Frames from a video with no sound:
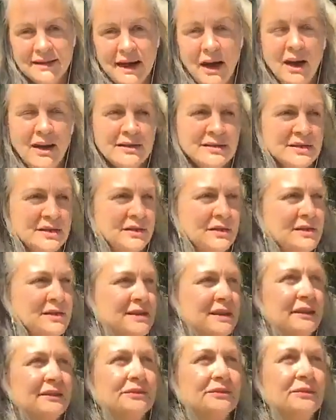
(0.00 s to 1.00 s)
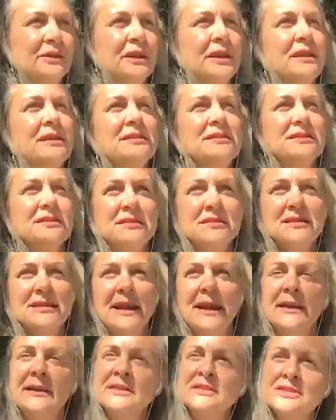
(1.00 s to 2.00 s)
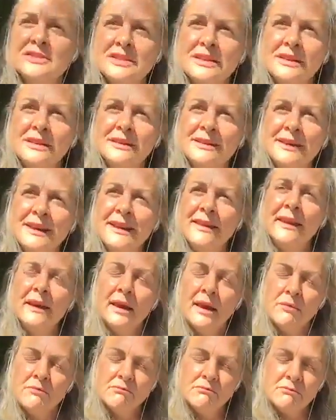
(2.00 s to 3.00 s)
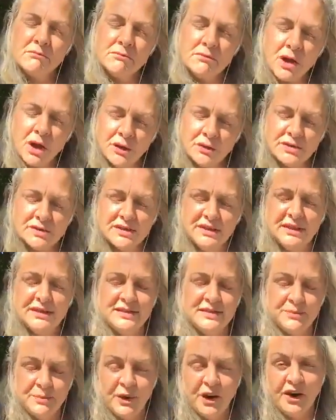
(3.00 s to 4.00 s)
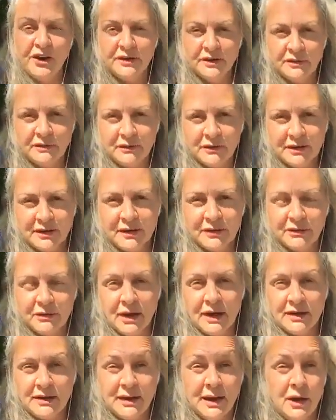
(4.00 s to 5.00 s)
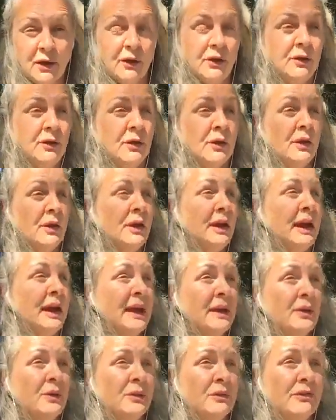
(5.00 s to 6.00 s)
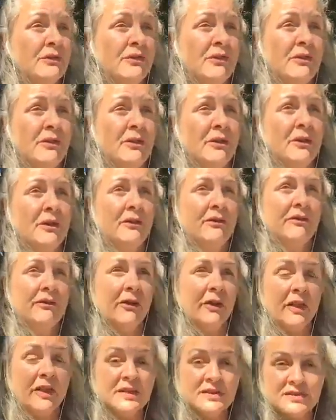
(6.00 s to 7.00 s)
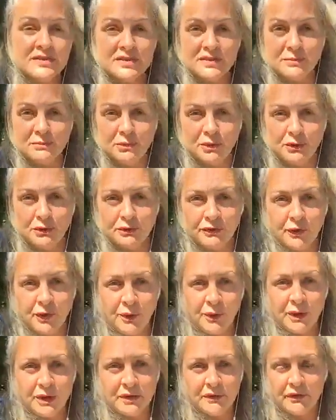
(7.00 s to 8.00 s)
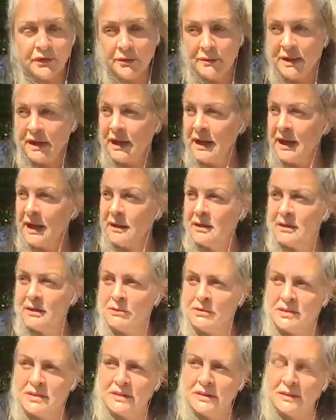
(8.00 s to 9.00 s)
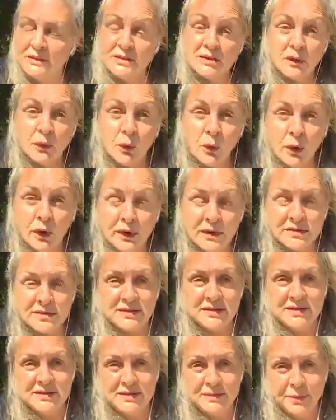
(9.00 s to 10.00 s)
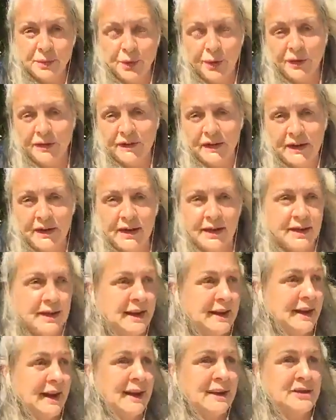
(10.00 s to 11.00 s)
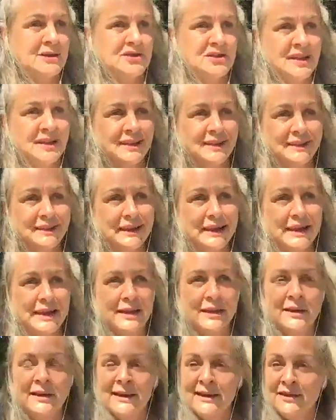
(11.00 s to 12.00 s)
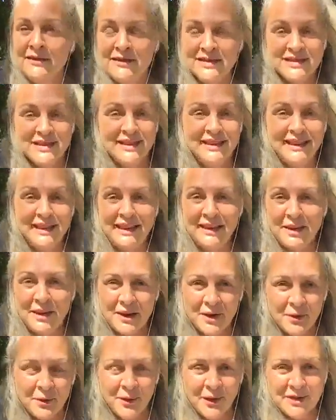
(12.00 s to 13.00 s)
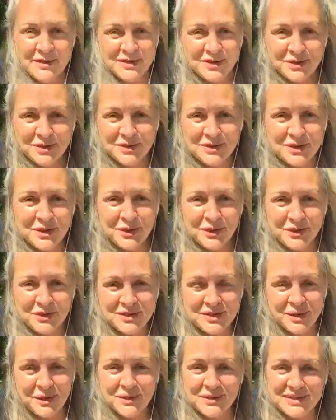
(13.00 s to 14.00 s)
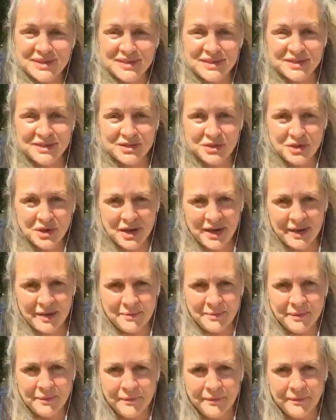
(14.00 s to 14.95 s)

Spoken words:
Ask yourself, what is this energy that I most need to partner with right now in order for this to move forward, for me to get the results? What is the support that I need, energetically, physically? Where's your soul sister tribe?